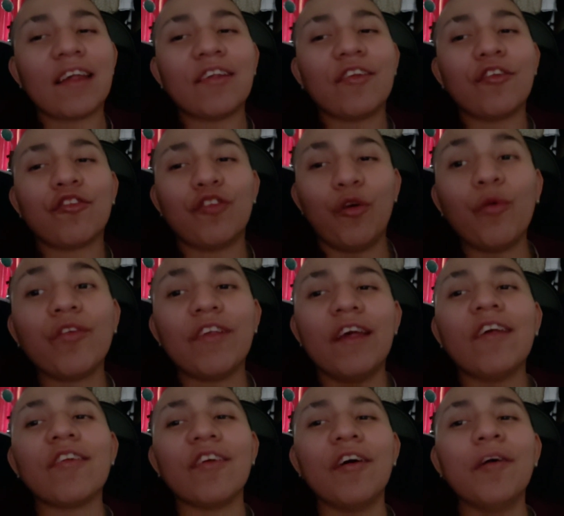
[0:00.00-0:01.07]
I just chose
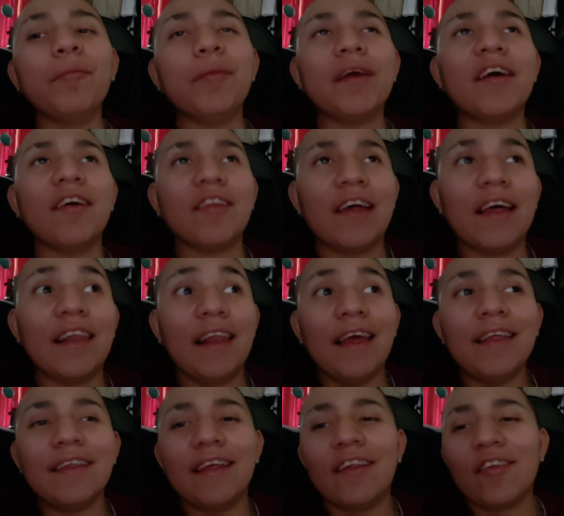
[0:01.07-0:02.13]
that song because I
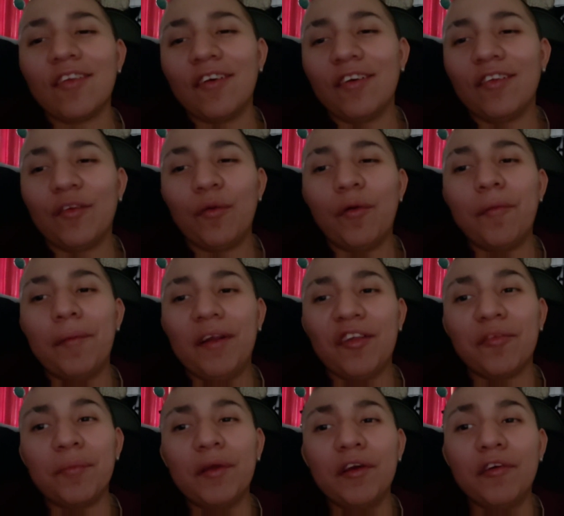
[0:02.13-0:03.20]
like that song, because it
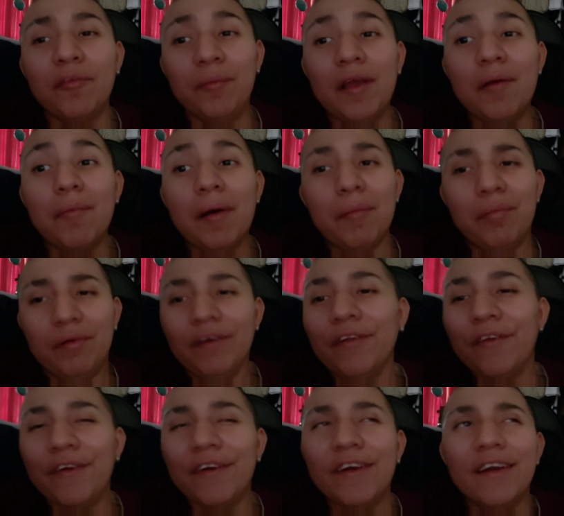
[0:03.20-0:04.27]
reminds me of me and my
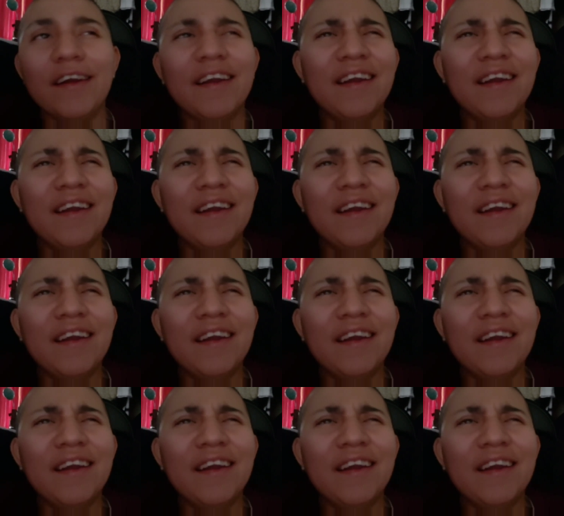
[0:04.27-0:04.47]
brother.